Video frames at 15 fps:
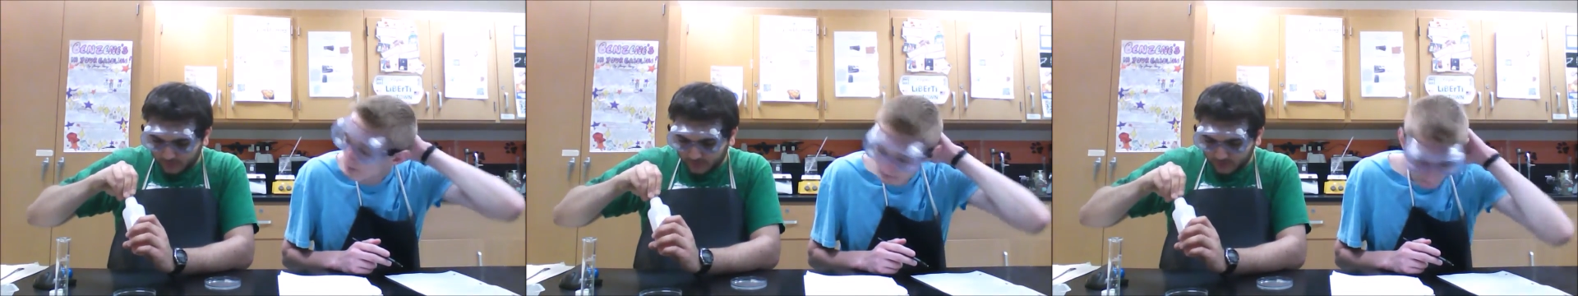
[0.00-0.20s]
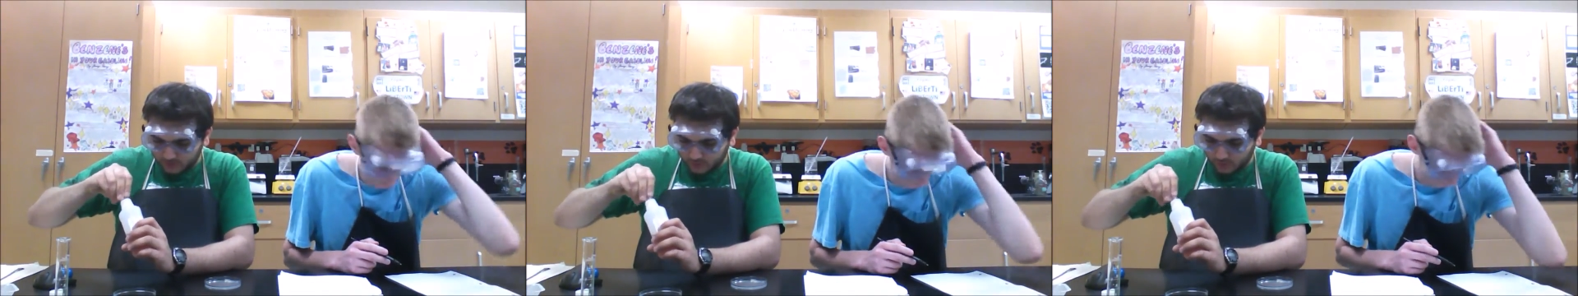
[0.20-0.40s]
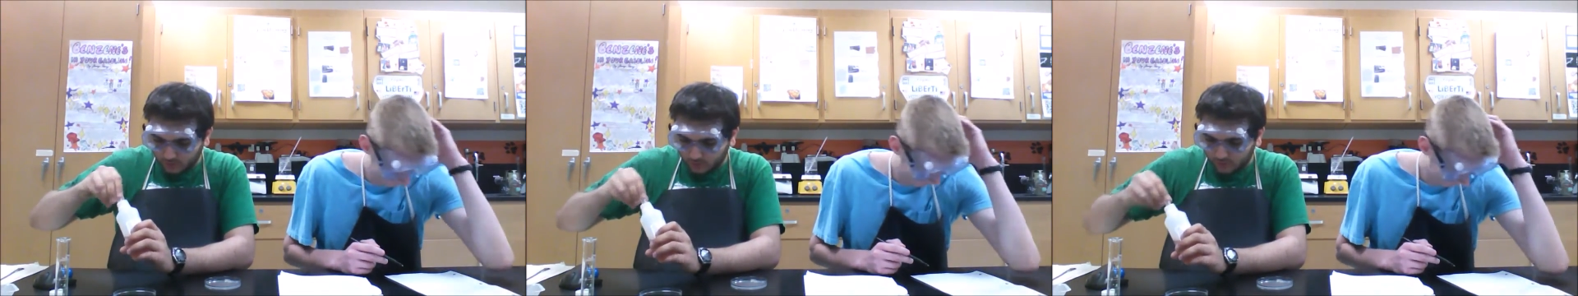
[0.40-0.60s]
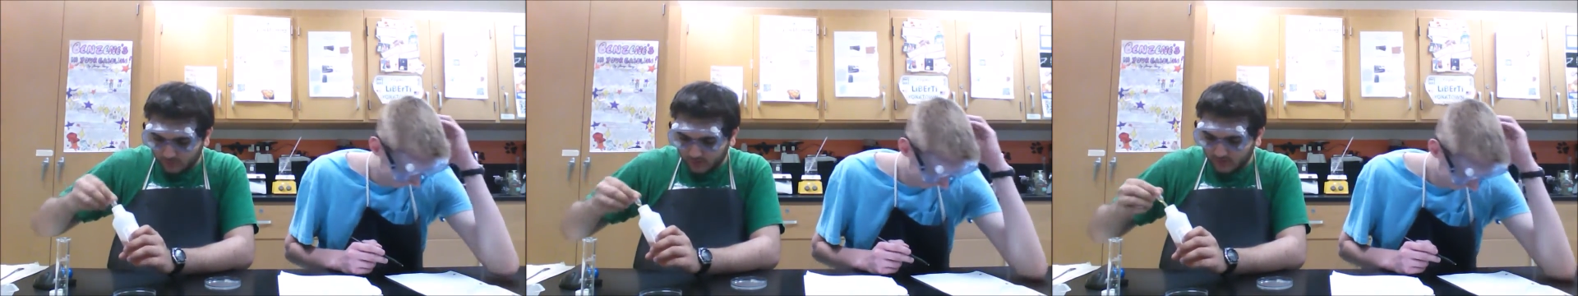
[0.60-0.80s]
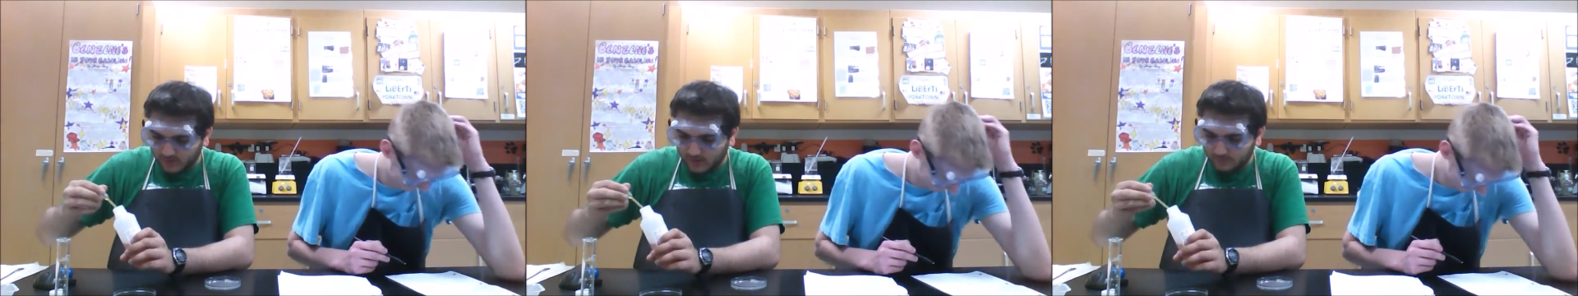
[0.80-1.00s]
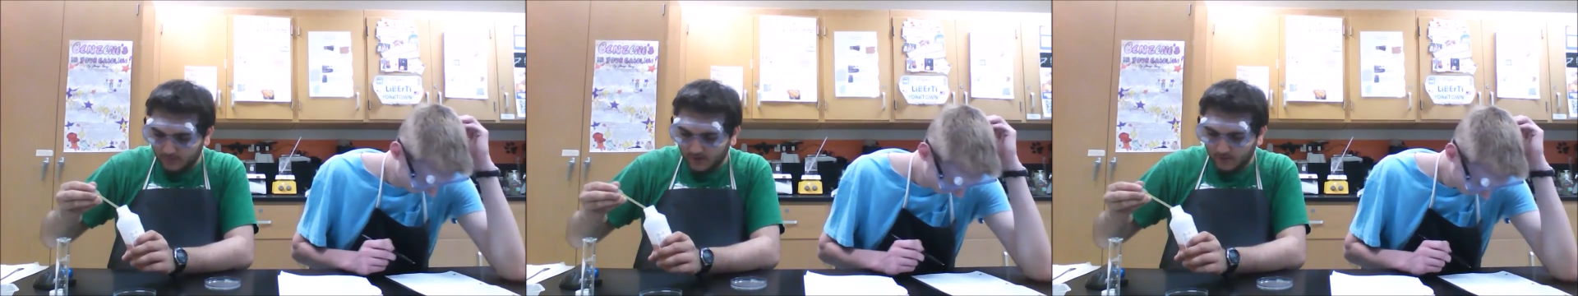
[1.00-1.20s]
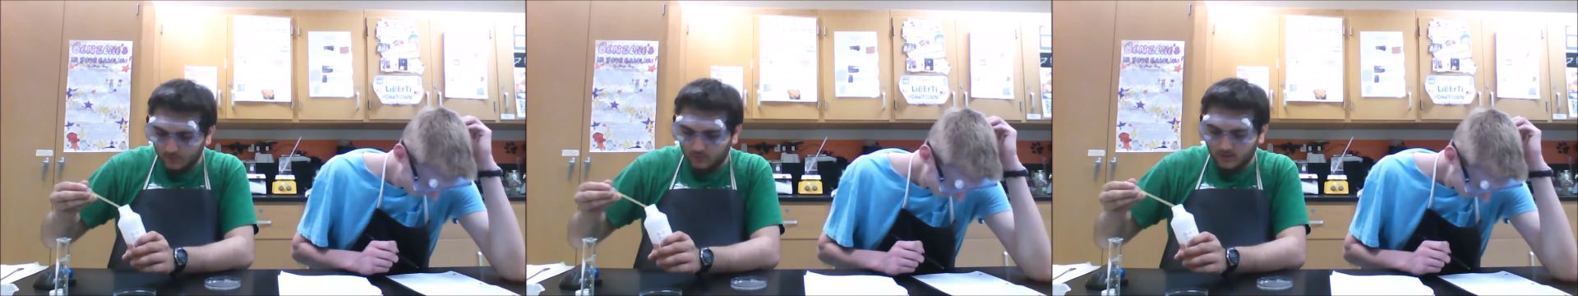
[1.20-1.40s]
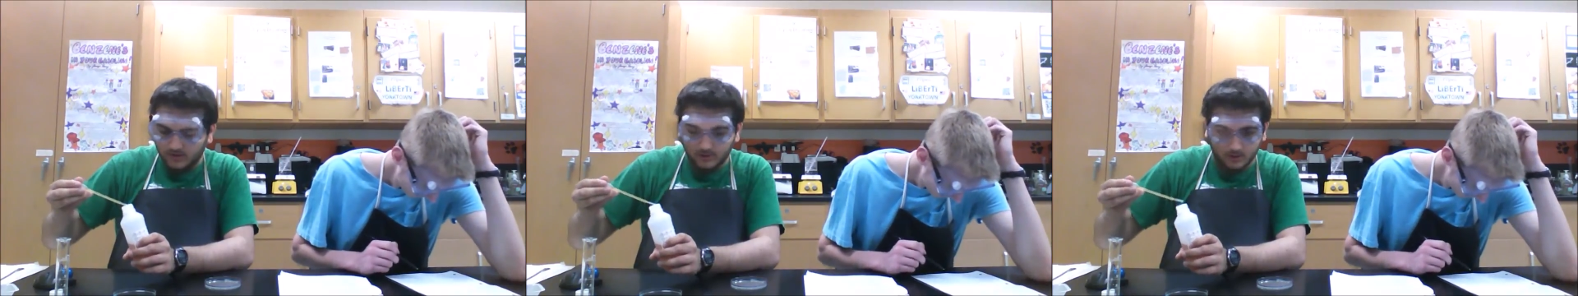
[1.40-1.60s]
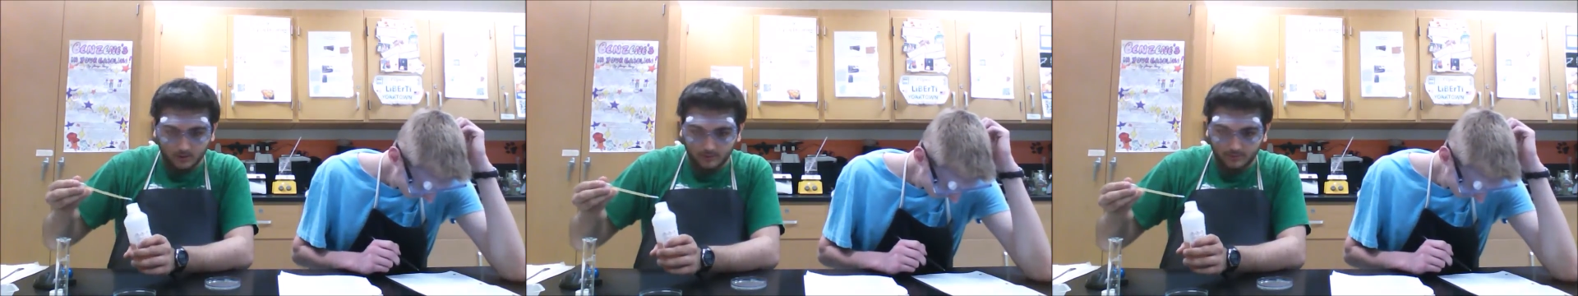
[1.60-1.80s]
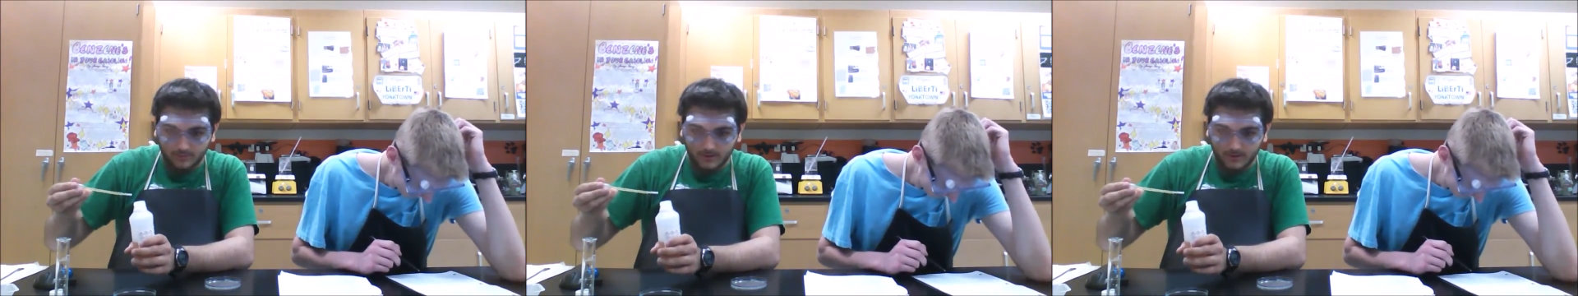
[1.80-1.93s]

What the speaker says: Make sure don't contaminate with any other